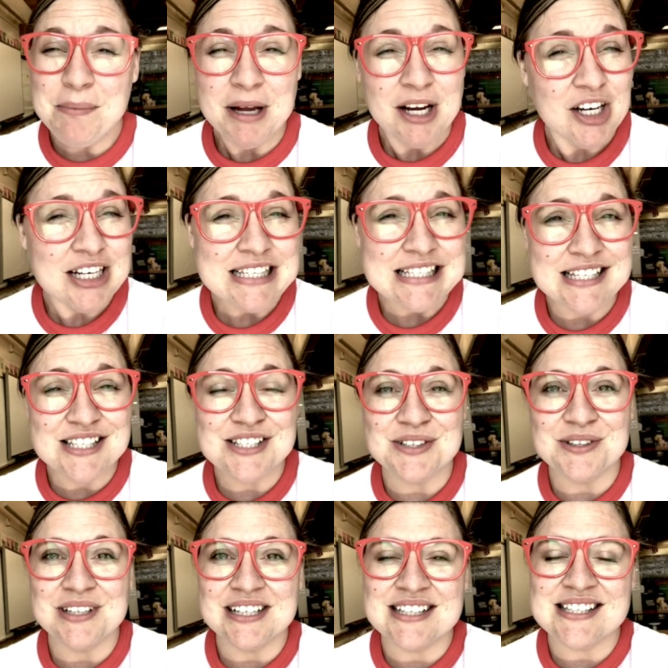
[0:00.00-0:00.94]
parents and
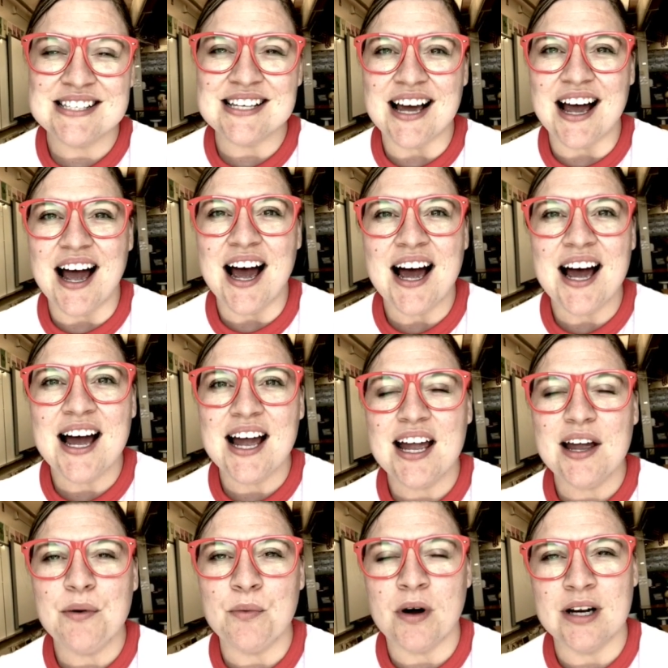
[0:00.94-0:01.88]
students.
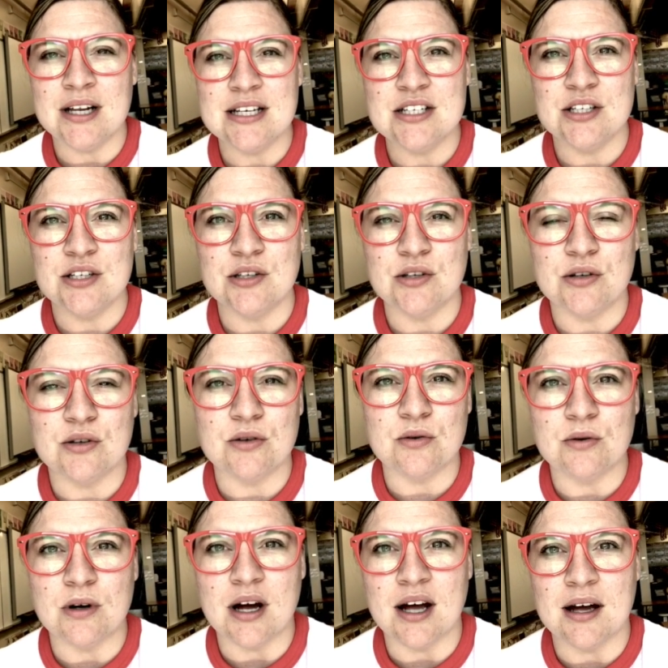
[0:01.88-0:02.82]
I wanted
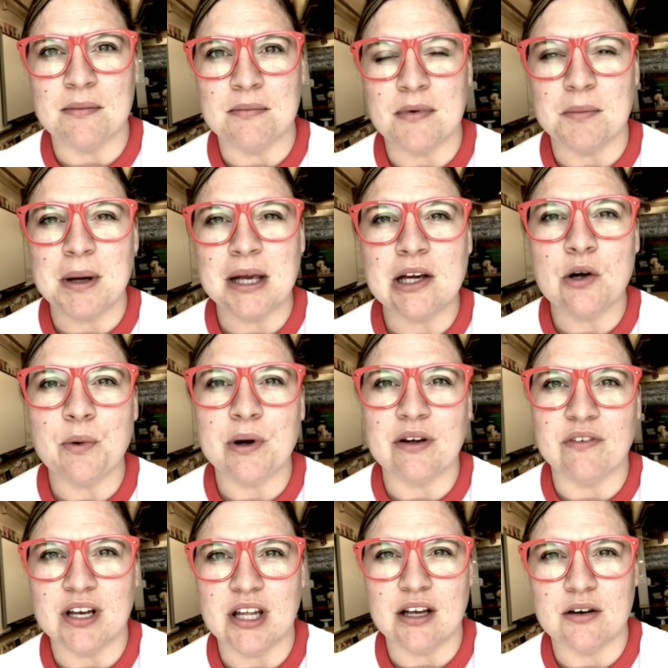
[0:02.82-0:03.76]
to make a
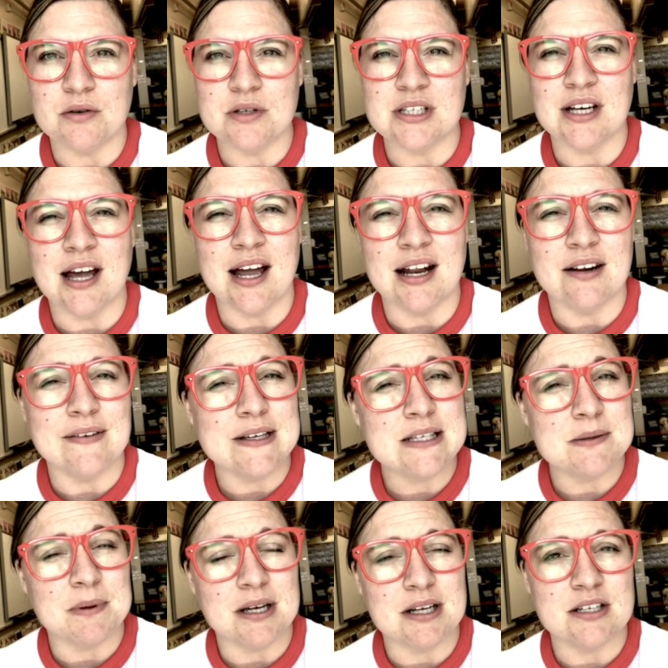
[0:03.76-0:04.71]
quick video to kind of
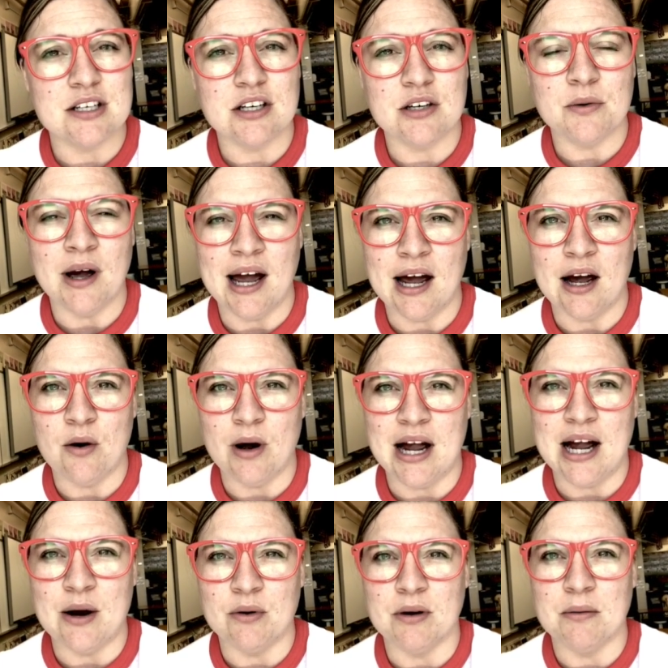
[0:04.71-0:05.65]
explain to you how
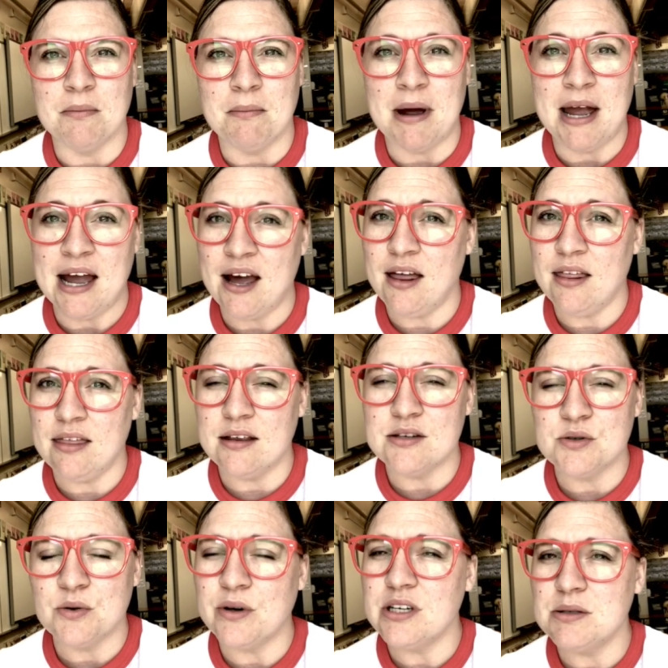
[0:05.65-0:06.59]
our math
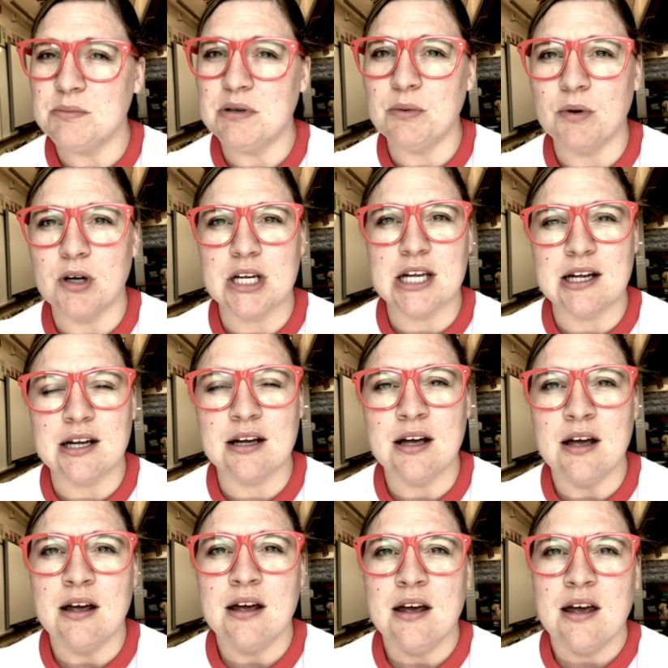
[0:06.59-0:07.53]
is going to be working
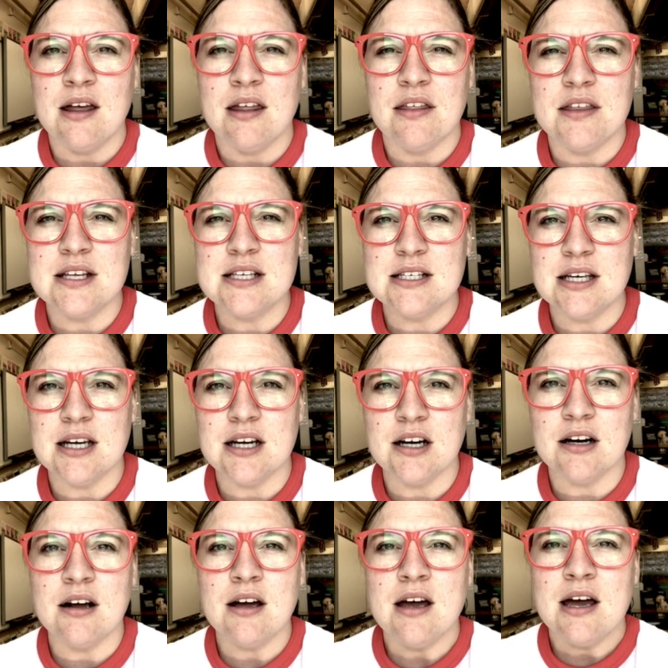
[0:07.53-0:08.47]
this
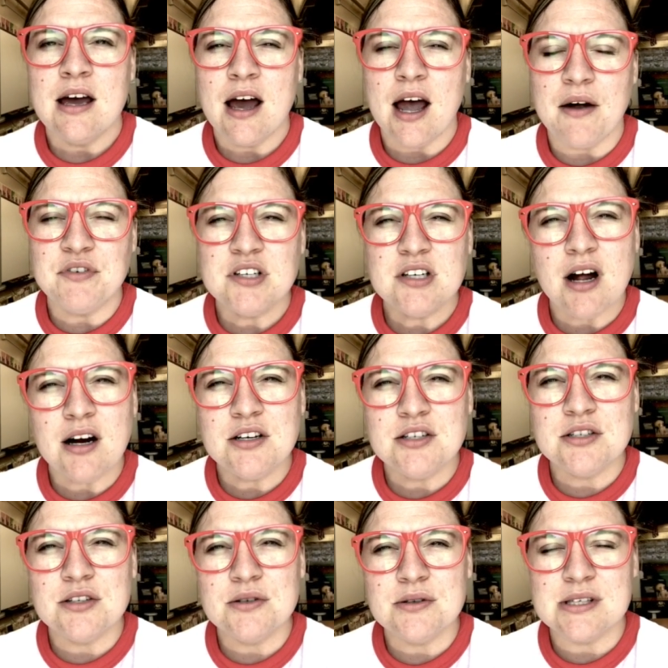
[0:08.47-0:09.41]
year. I've
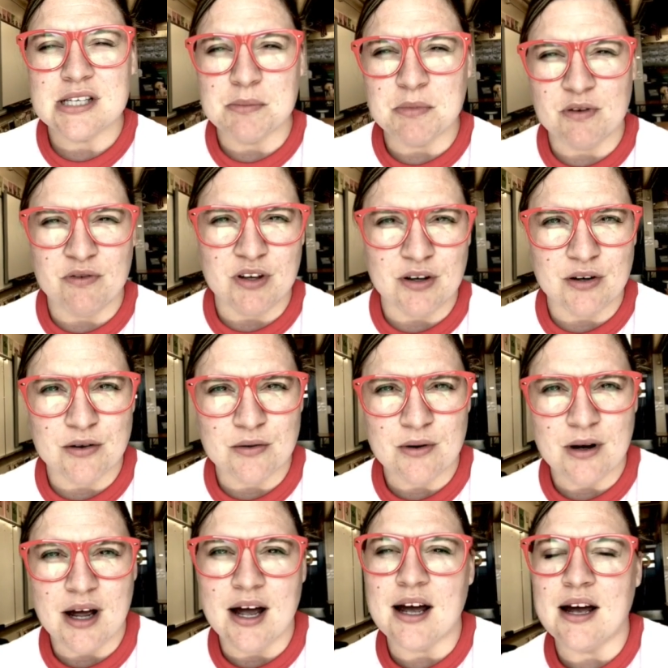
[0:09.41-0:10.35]
talked to some of
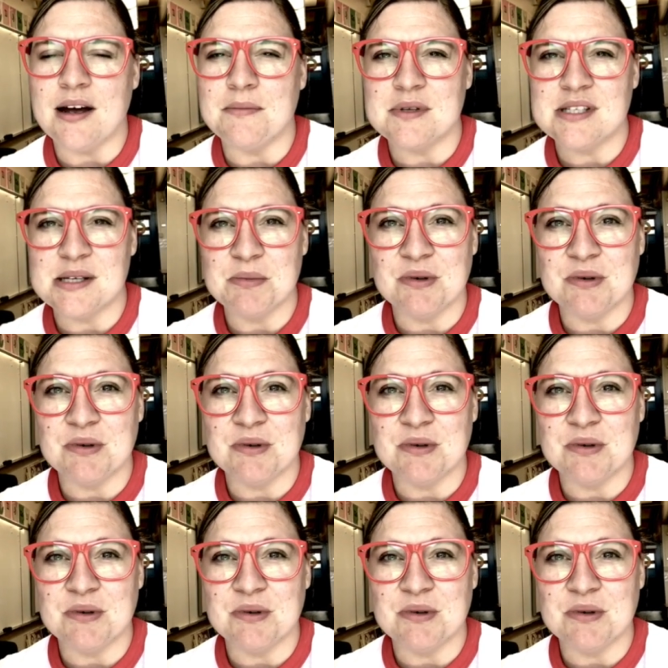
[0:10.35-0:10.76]
you I